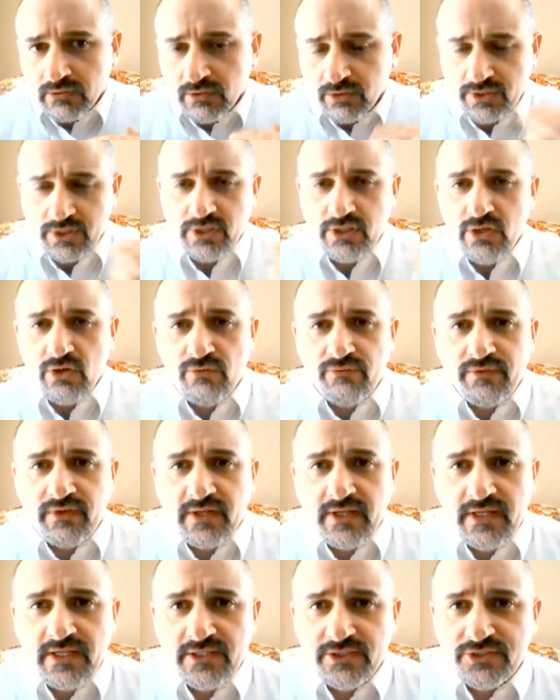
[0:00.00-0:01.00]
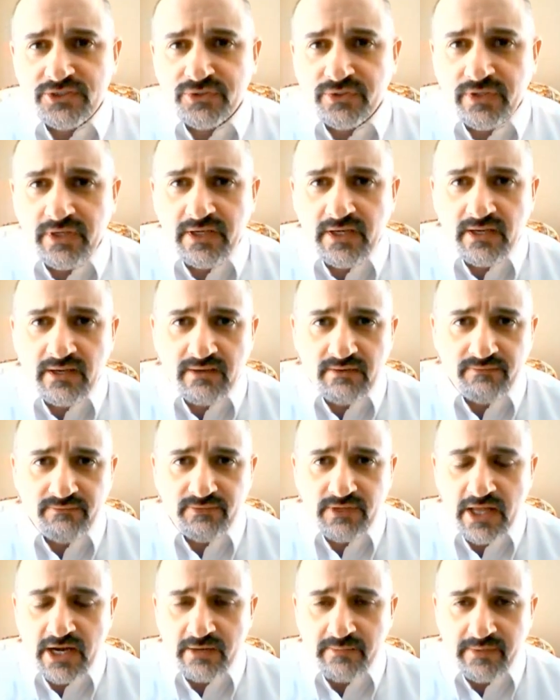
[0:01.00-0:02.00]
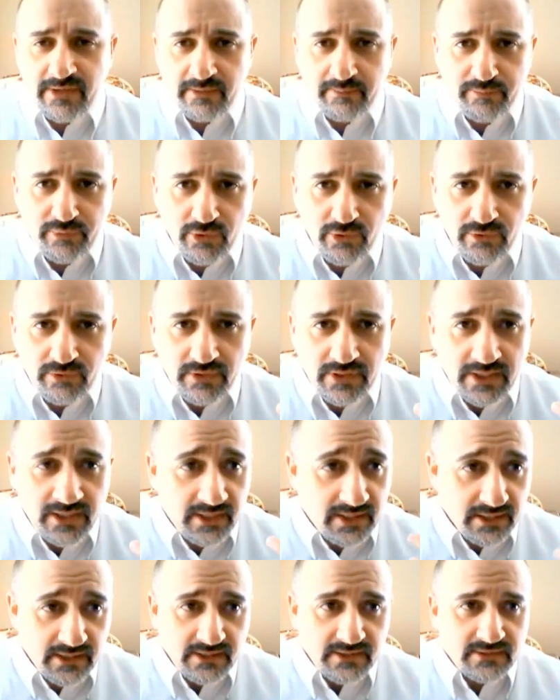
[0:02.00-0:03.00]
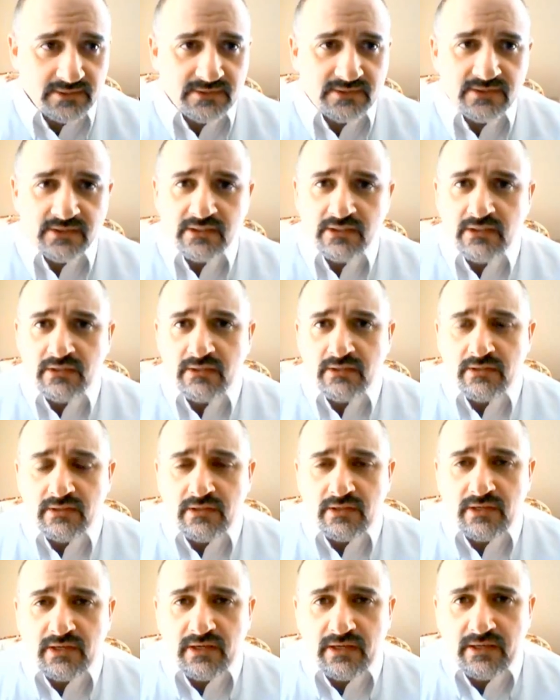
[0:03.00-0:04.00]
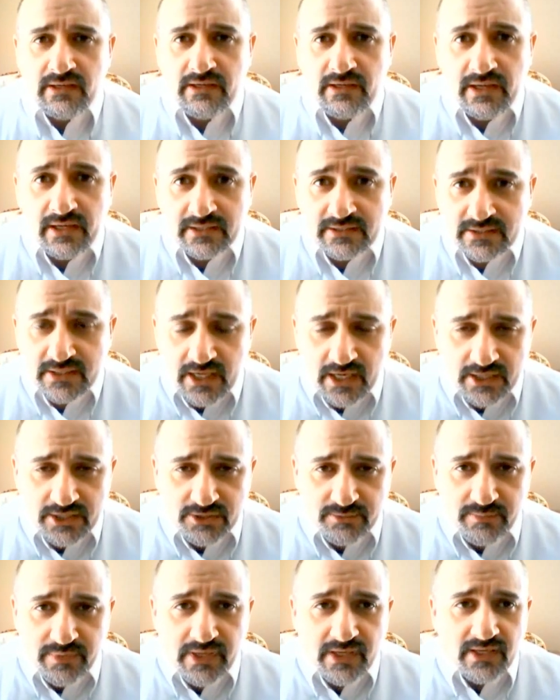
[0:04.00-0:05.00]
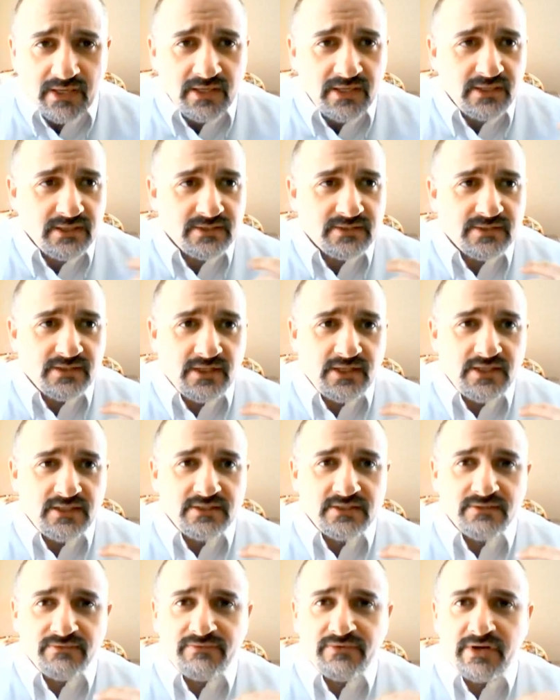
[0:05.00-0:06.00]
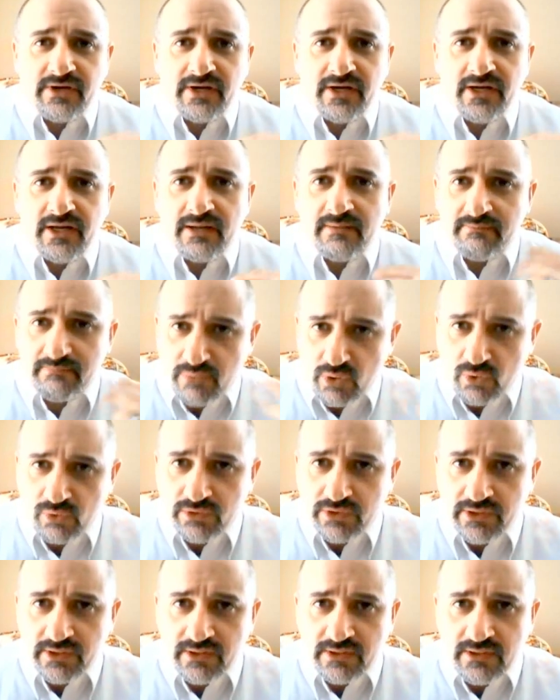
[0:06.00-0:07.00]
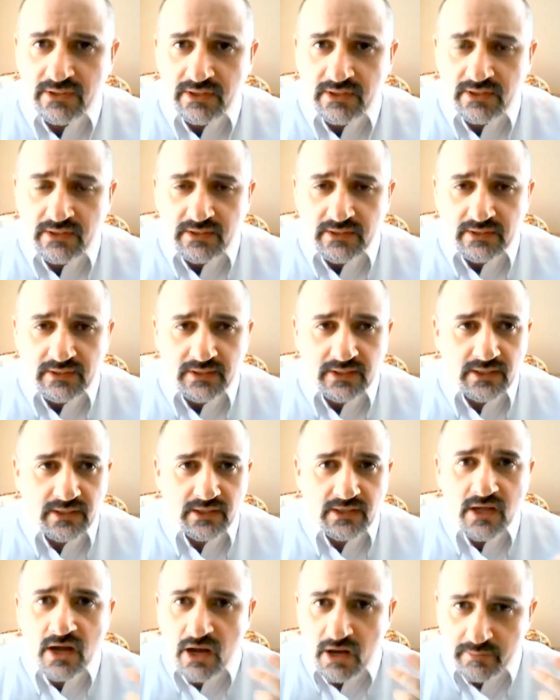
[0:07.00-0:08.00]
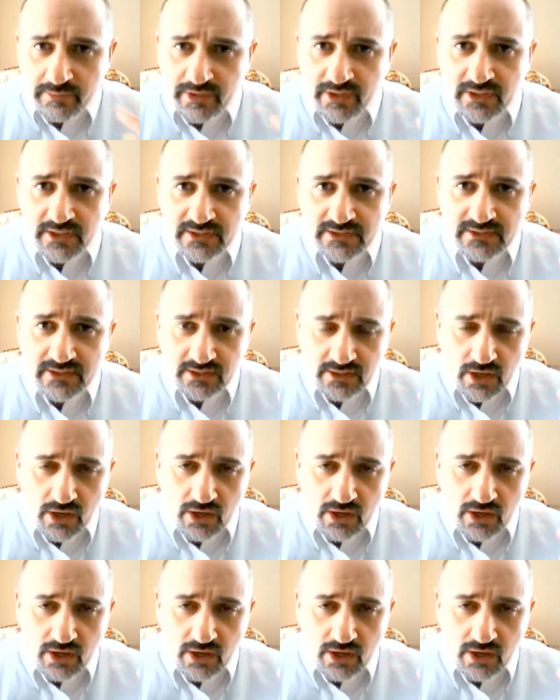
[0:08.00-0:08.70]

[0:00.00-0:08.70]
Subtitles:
looking over the history of Vladimir Putin, he is ex-KGB. He's a very emboldened communist at